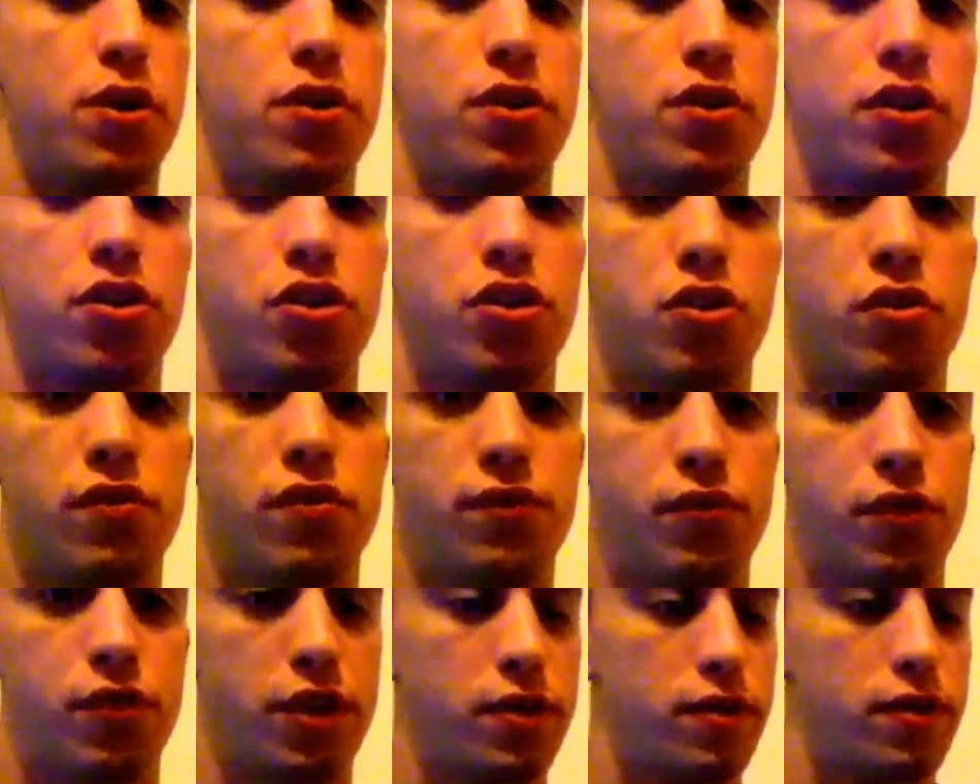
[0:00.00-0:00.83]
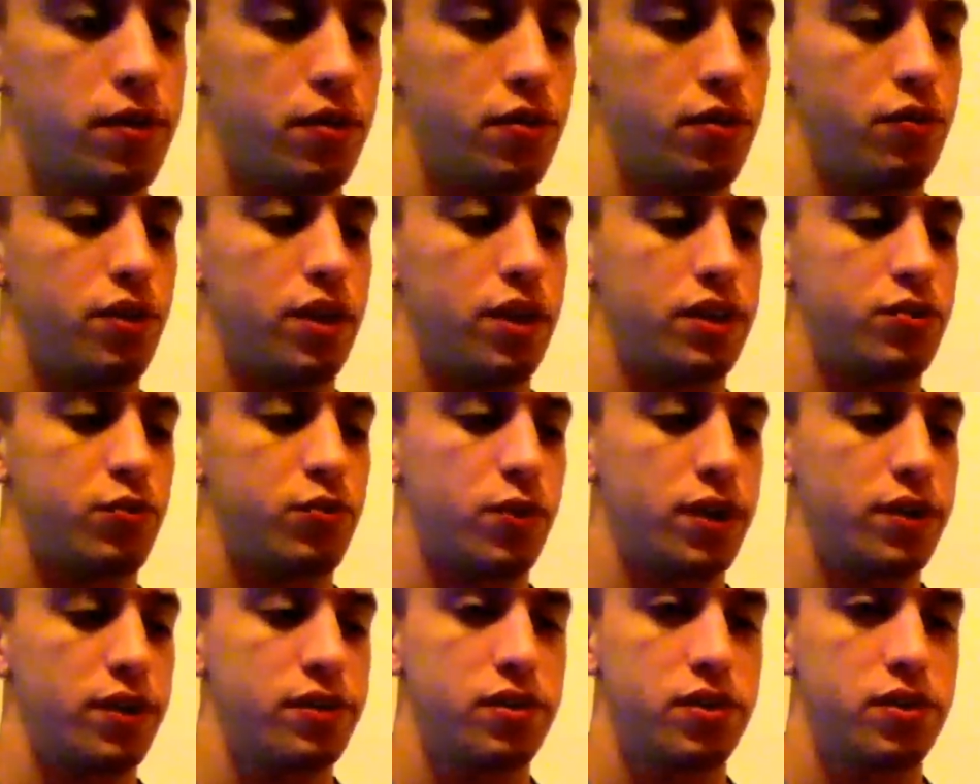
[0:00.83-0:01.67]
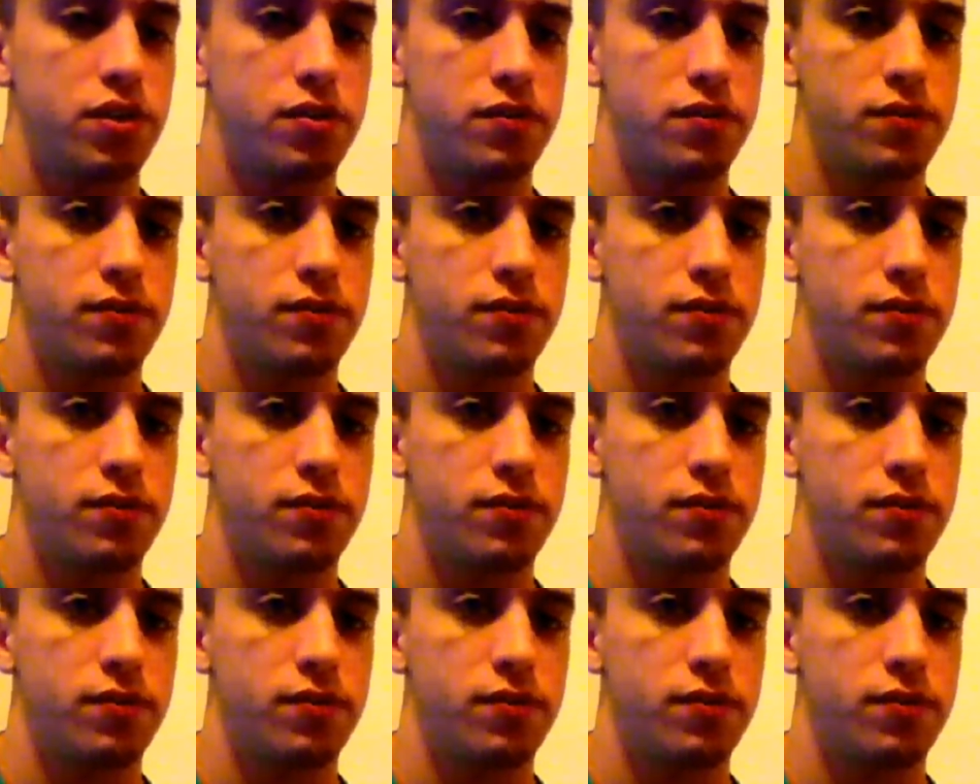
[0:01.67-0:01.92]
bar the 3rd fret and do that twice.